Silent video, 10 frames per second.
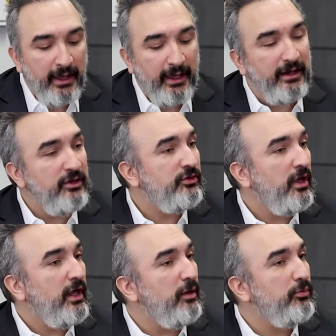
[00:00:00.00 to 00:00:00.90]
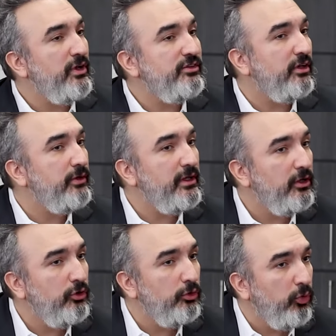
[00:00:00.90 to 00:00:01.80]
it brings a really
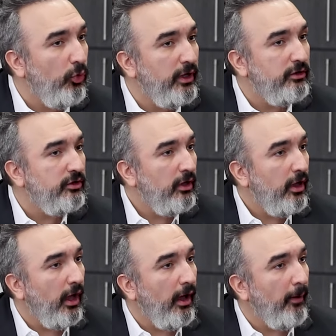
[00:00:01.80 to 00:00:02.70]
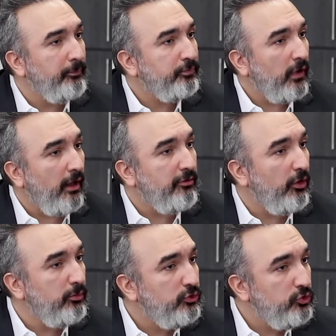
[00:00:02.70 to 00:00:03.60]
good point
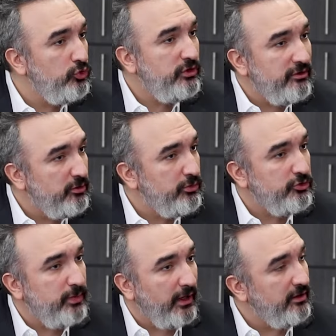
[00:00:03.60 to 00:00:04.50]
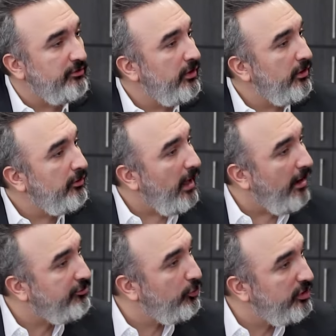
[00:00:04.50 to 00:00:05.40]
from 2 different perspectives.
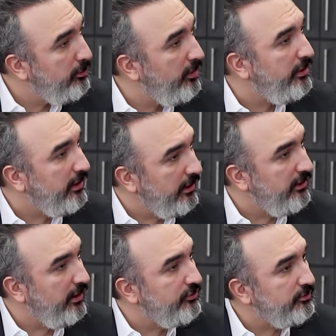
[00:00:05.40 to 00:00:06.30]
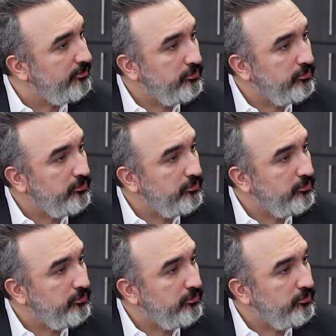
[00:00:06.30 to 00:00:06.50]
Affordability index.